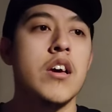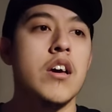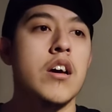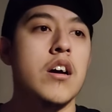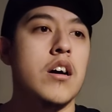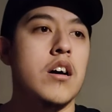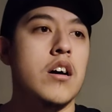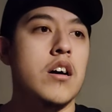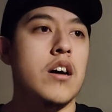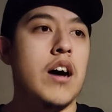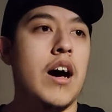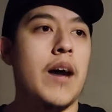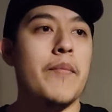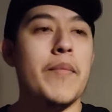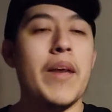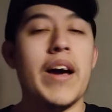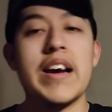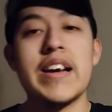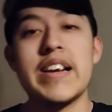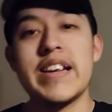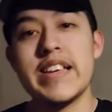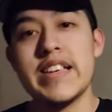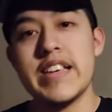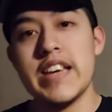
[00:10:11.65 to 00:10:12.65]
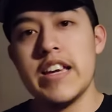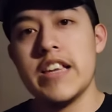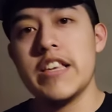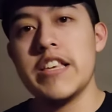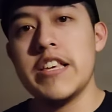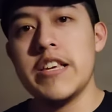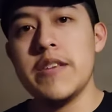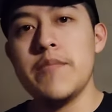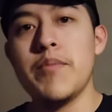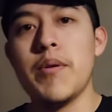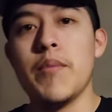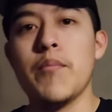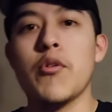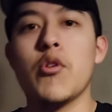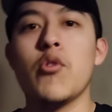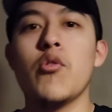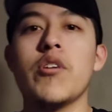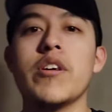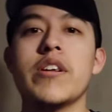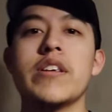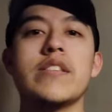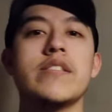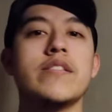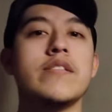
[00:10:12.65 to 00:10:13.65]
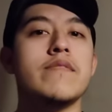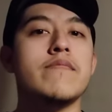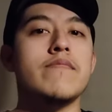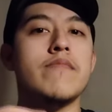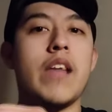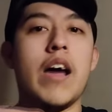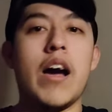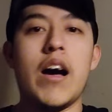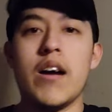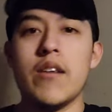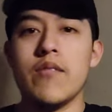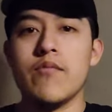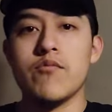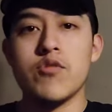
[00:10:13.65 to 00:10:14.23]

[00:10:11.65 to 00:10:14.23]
uh, i'm not gonna gatekeep i'm gonna go ahead and not